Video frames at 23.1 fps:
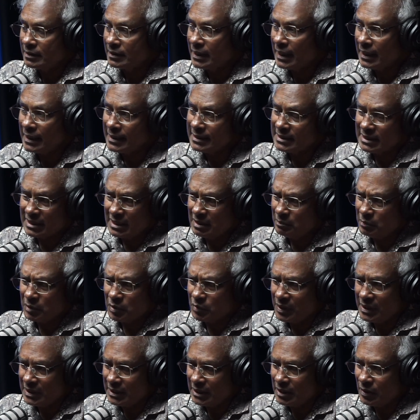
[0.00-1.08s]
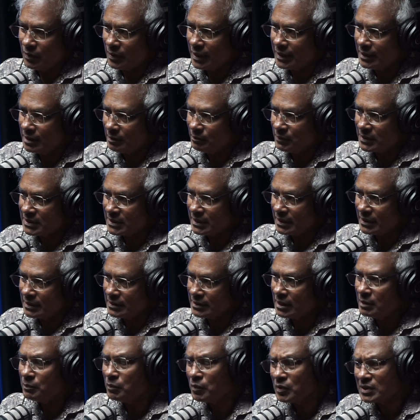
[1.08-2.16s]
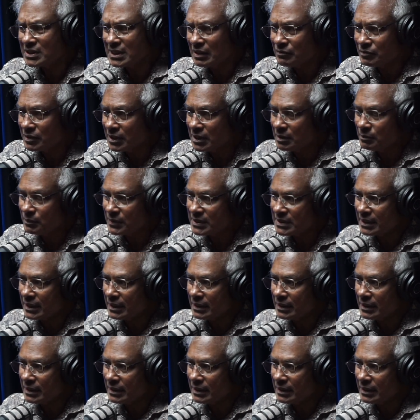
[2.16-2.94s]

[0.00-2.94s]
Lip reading: Thailand is sitting about 20 or 19%. Singapore is 17%.